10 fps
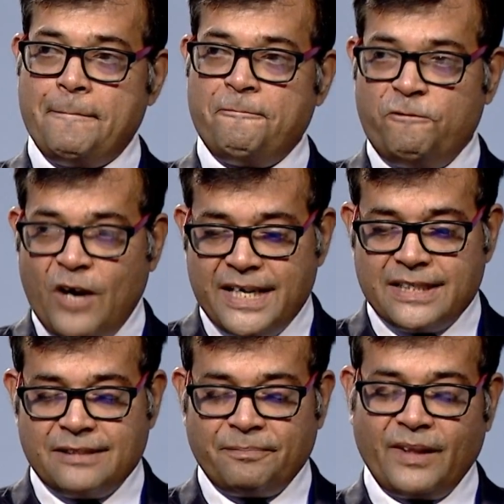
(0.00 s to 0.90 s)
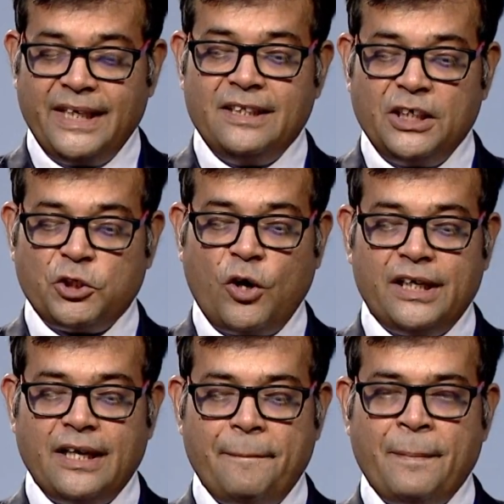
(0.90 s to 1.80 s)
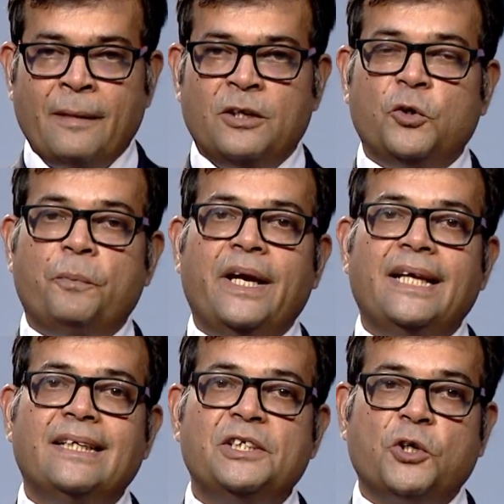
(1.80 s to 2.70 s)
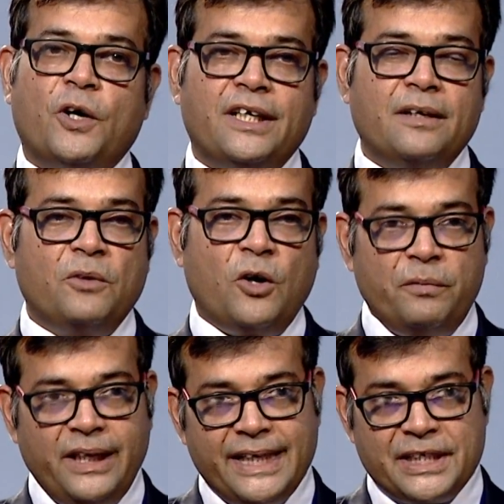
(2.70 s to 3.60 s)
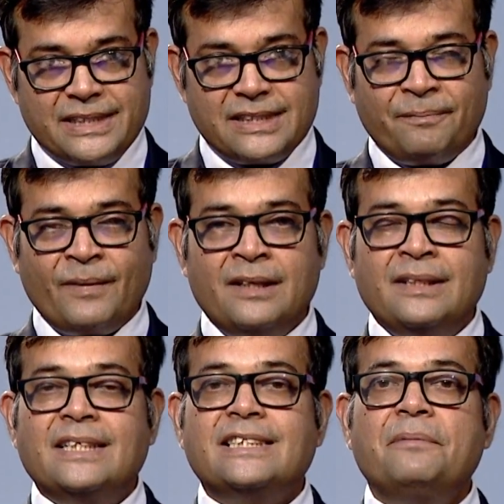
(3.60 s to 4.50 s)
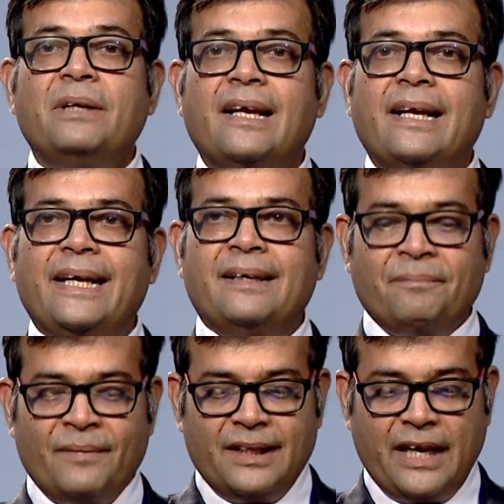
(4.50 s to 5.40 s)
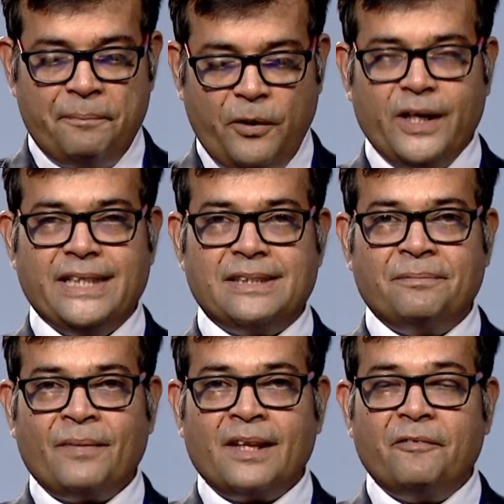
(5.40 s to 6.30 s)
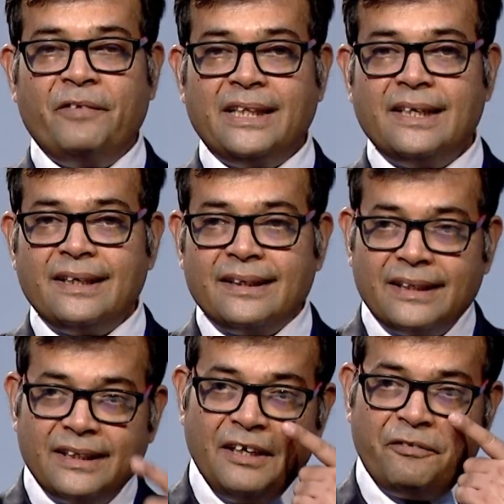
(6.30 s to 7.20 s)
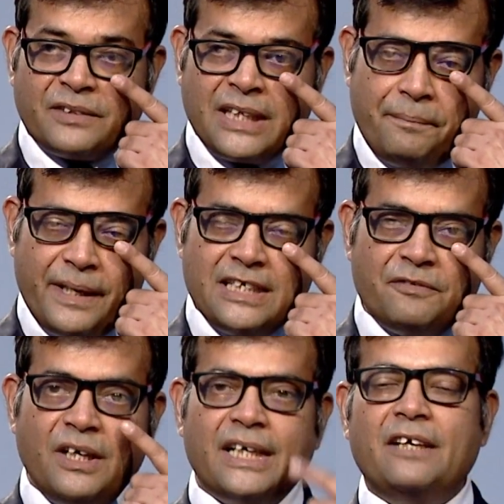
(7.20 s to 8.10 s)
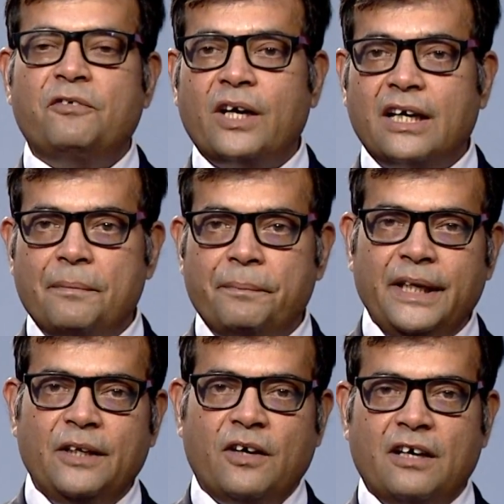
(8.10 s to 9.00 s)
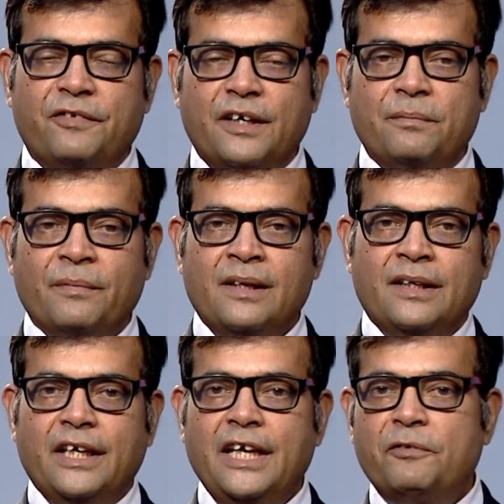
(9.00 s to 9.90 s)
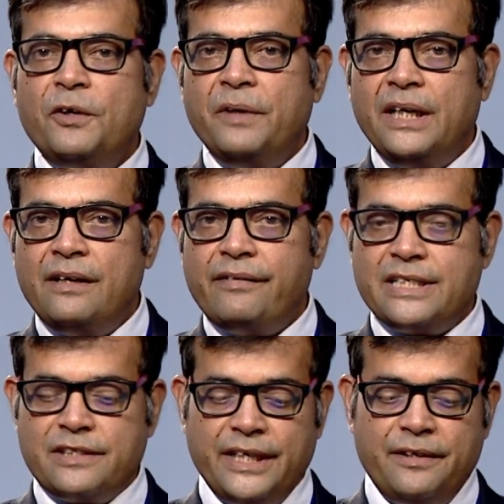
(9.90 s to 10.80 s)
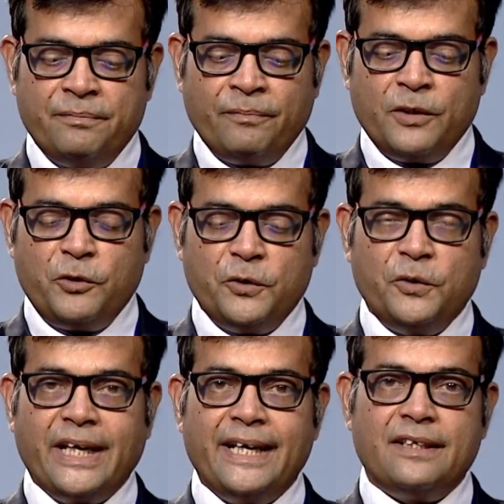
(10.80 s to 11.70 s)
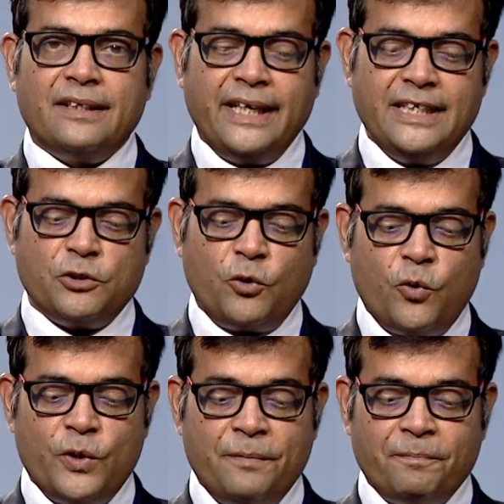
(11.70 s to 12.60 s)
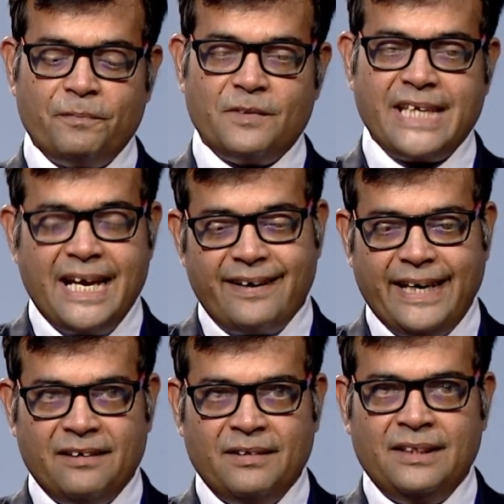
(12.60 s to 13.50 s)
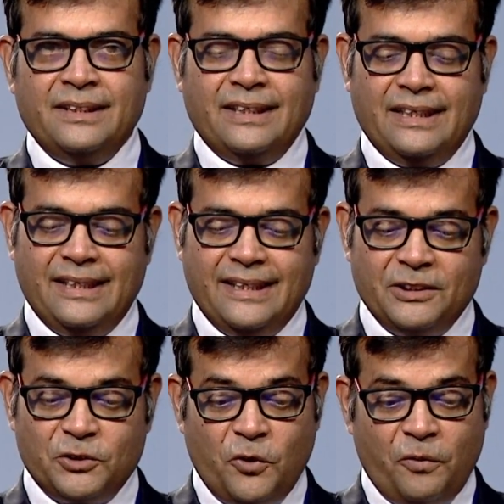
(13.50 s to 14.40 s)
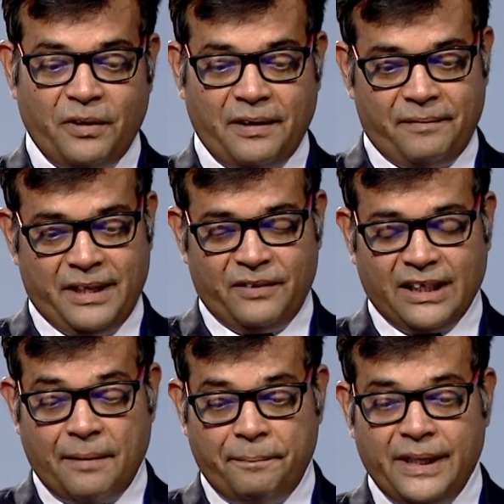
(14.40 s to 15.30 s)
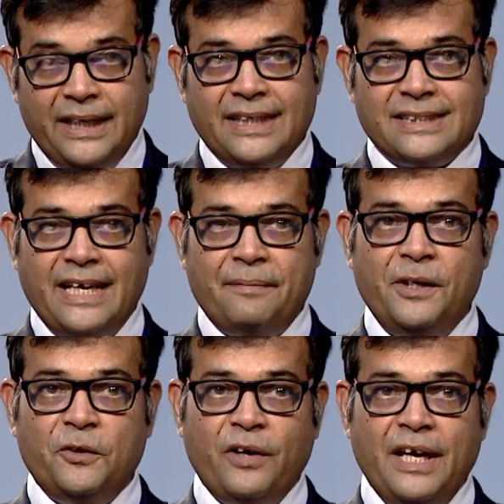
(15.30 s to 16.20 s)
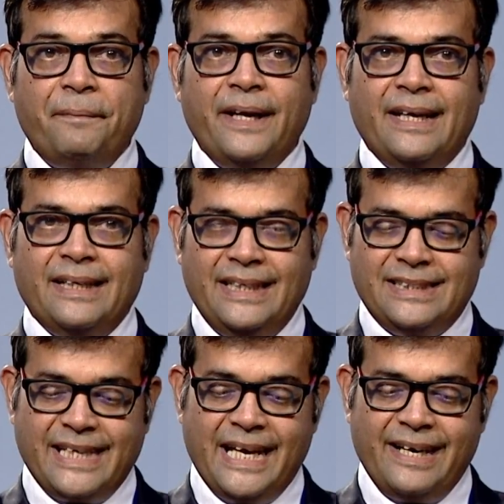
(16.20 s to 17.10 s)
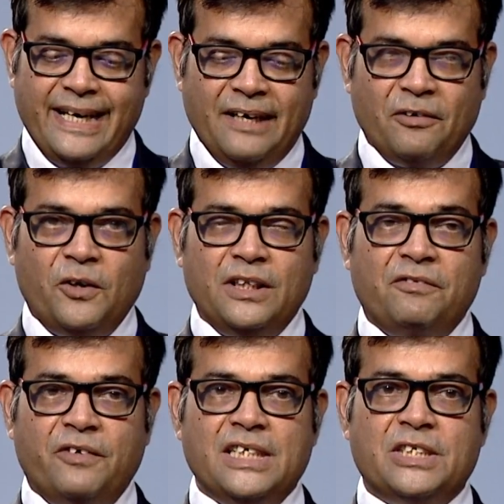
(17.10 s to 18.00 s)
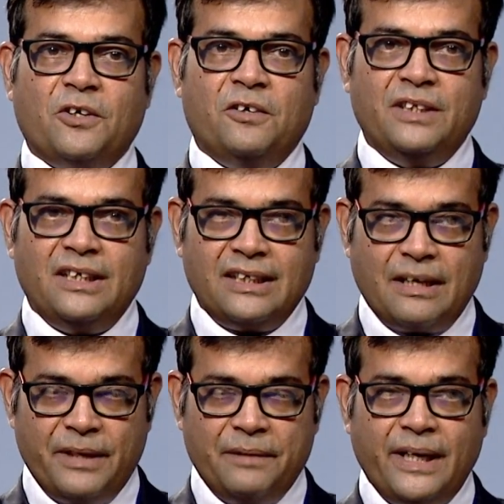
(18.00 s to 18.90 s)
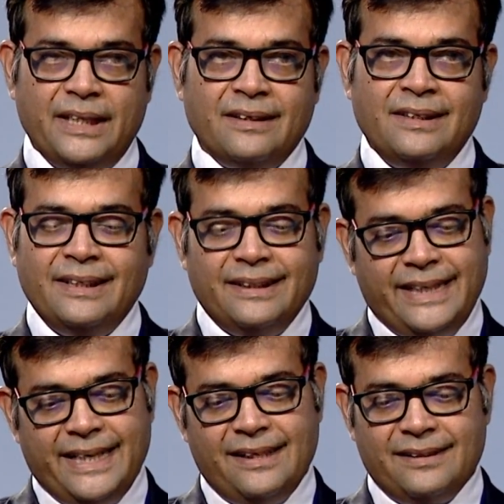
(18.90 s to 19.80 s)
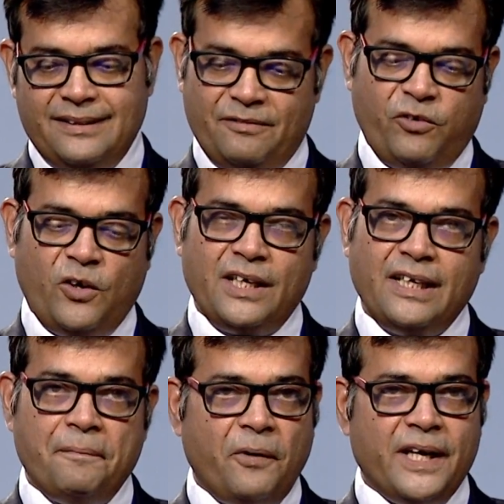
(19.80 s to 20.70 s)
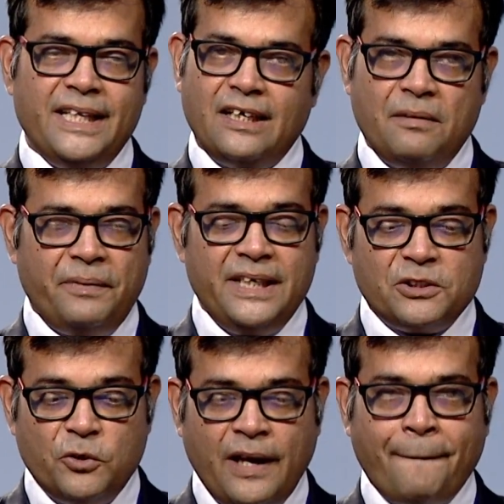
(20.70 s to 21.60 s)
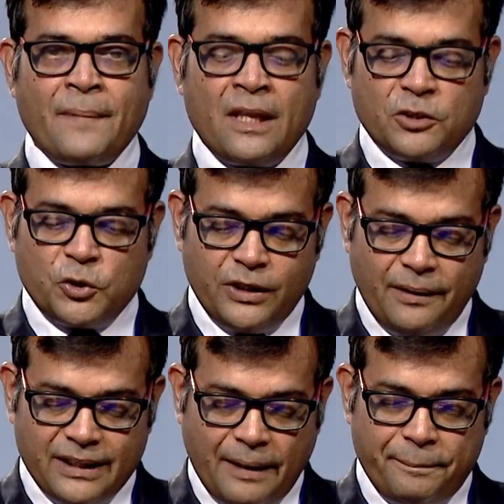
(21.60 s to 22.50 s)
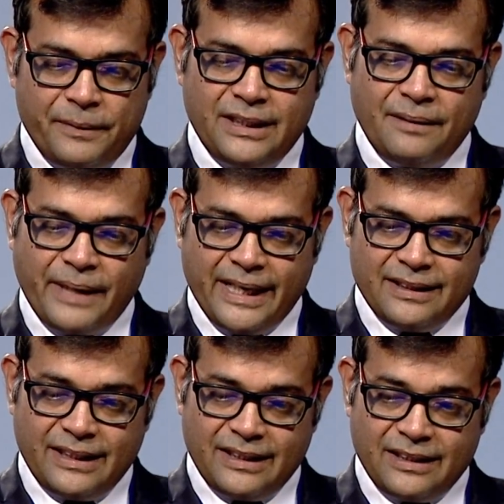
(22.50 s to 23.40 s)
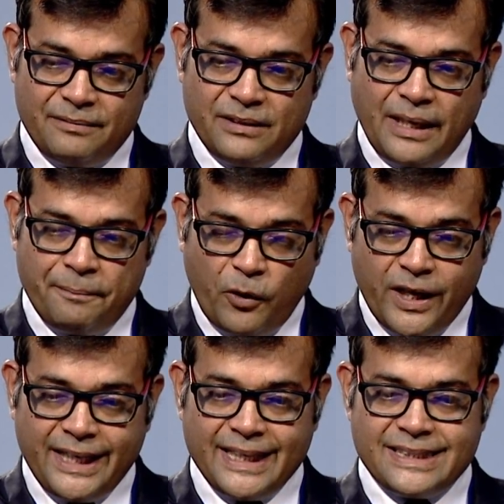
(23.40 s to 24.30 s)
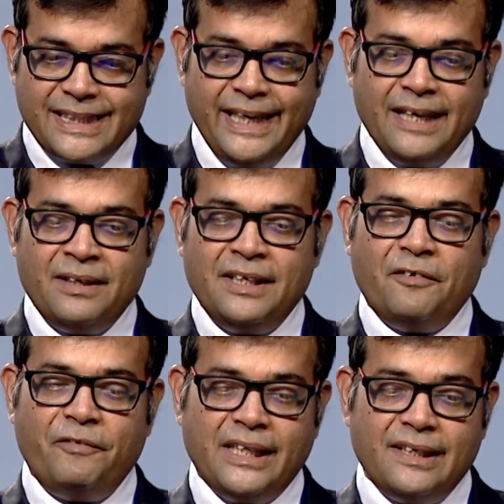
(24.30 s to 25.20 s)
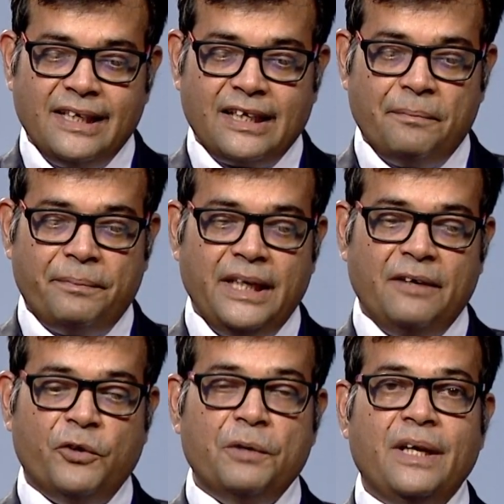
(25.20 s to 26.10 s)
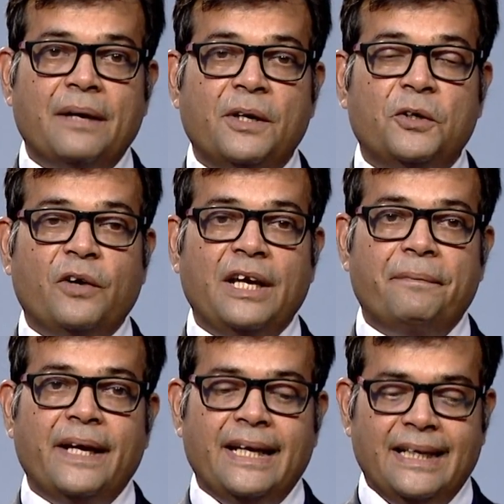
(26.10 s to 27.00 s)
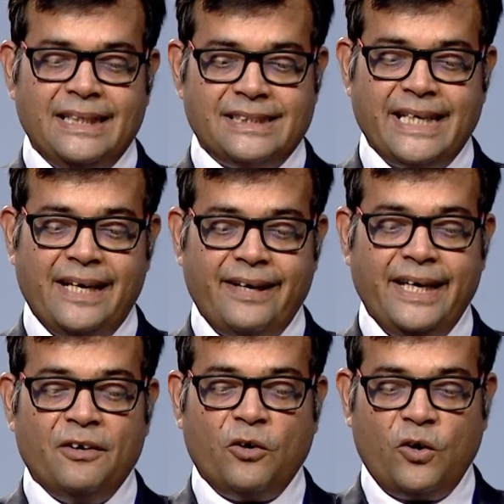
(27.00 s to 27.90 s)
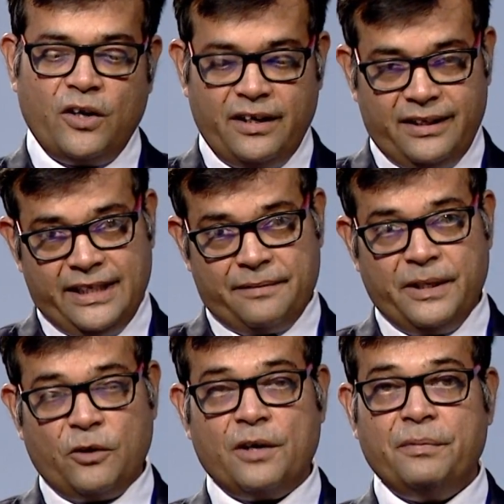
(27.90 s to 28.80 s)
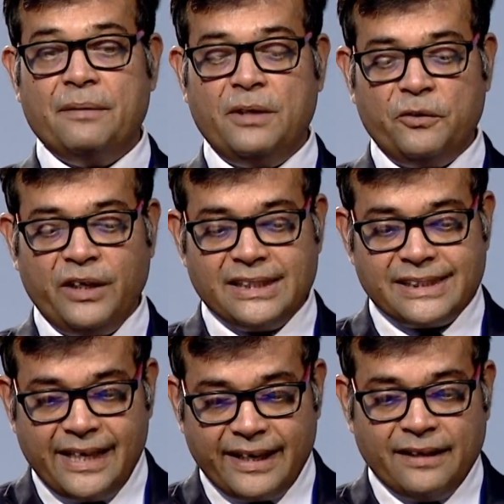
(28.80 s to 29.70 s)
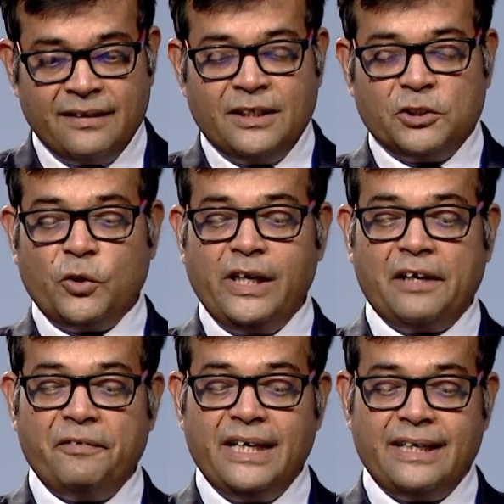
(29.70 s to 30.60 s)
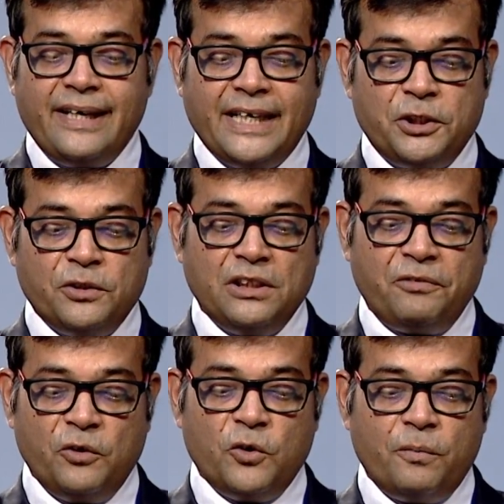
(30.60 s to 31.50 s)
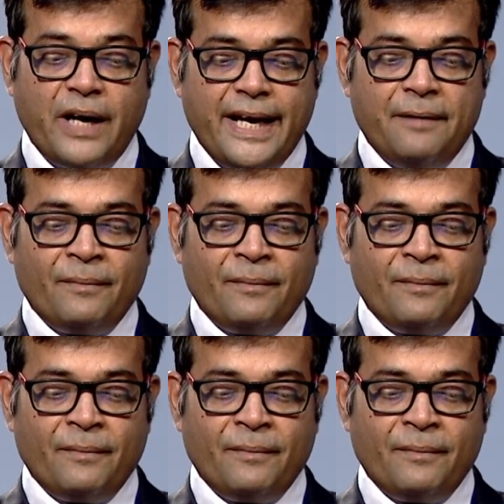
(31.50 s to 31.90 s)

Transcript: funds in the short term to pay these short term obligations. Similarly, employees, whether if somebody is working for a company or a firm, he would be interested to get his own salary. So if the company is able to repay his salary on the first of the coming month, then for the employee, the company is good. So the employee can see whether the company would be able to repay his salary or it may not be able to repay his salary. So liquidity ratios, if you go by,